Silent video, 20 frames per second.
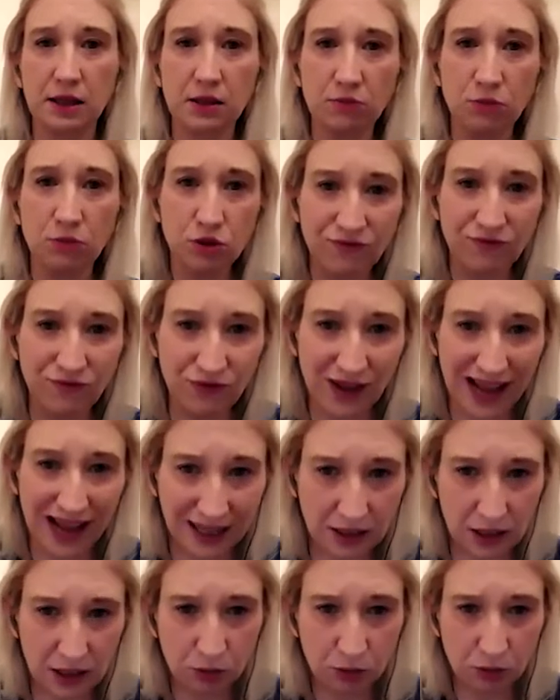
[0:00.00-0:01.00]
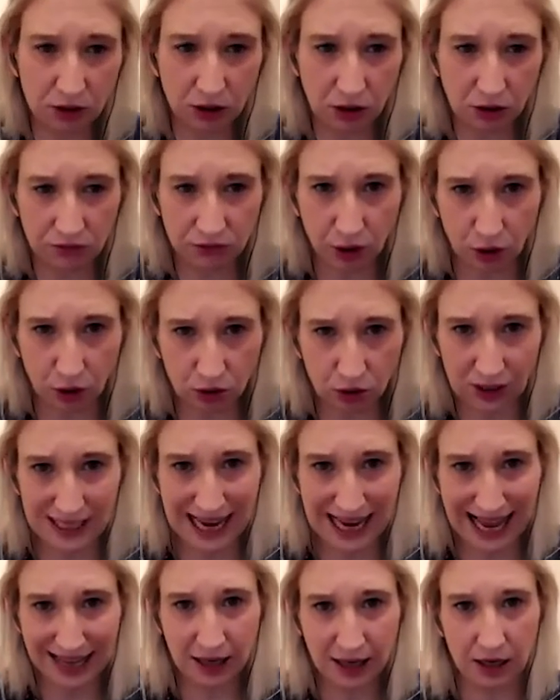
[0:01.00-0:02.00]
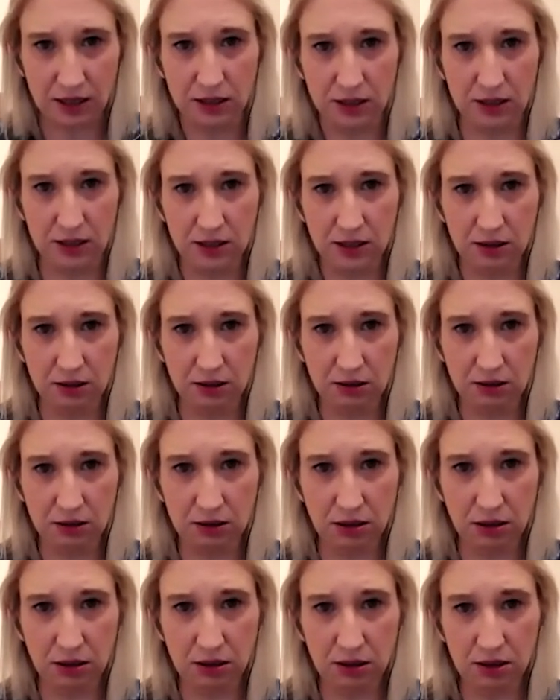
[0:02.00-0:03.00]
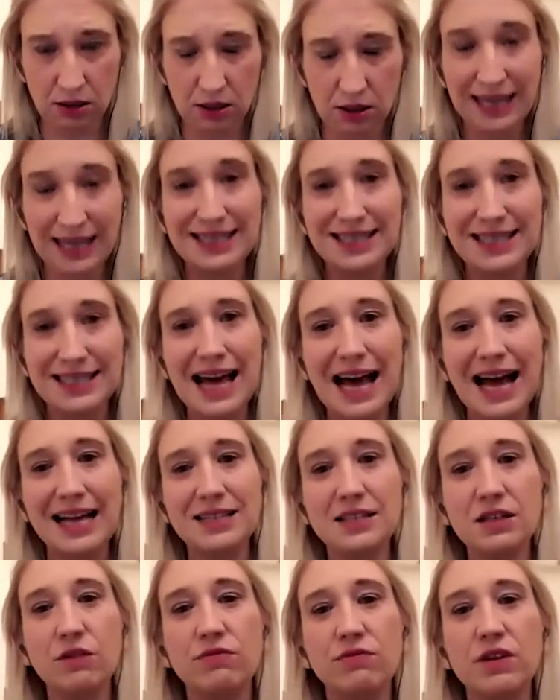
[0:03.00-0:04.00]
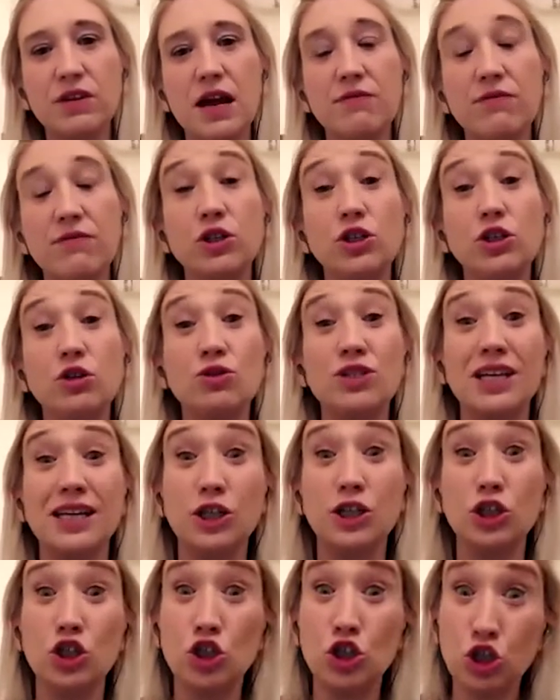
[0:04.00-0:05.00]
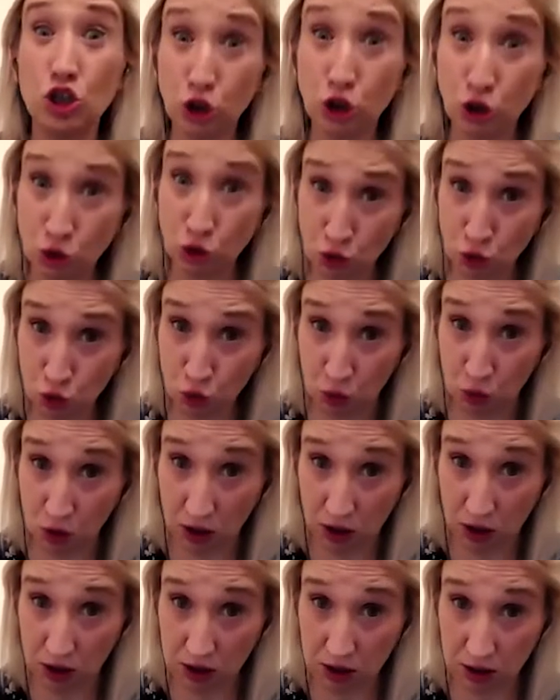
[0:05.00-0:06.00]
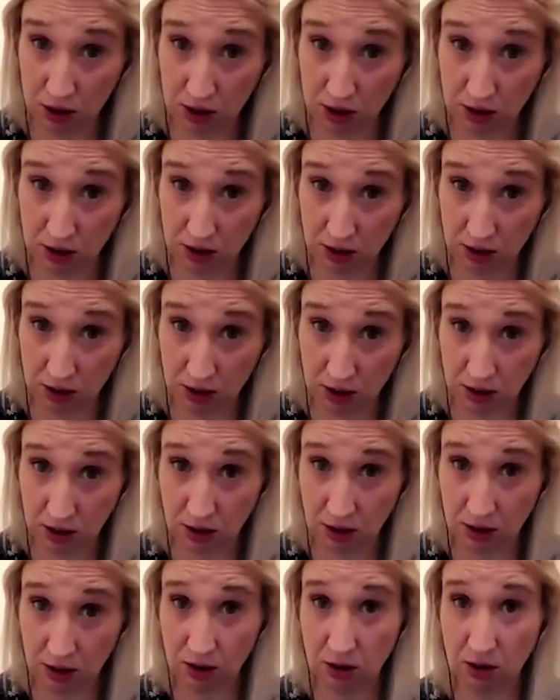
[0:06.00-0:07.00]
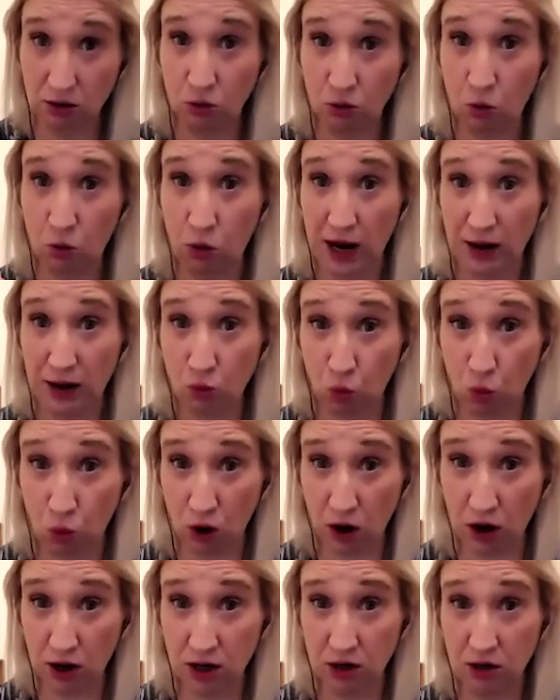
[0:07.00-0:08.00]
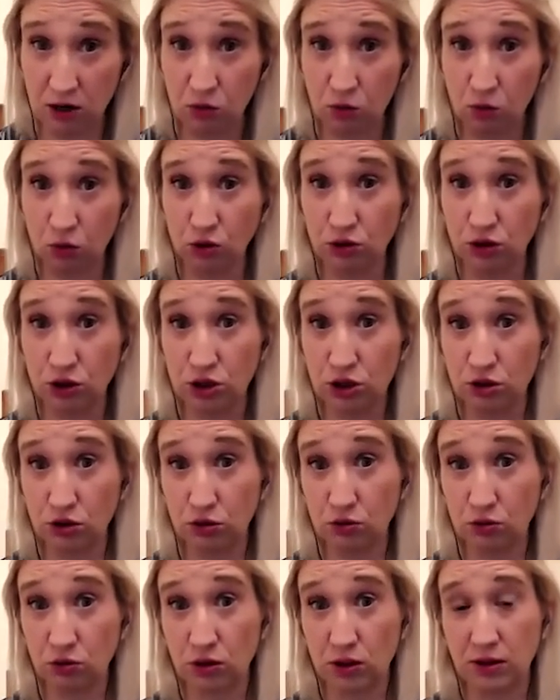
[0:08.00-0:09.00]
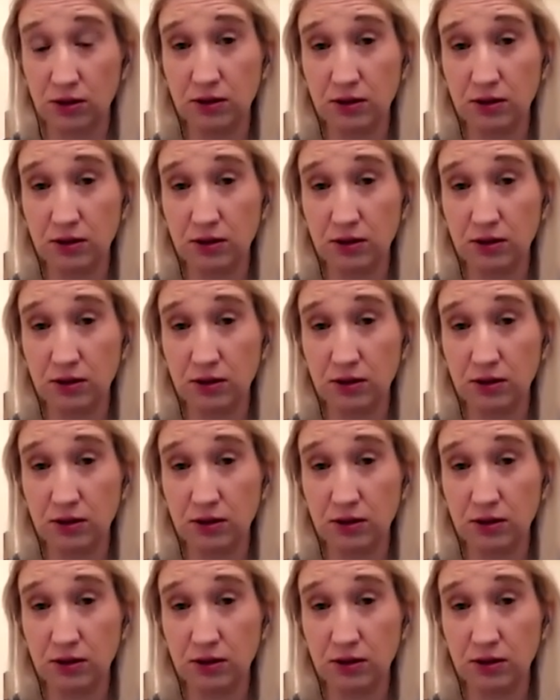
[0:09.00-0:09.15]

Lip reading: that the most valuable of all talents is that of never using two words when one will do.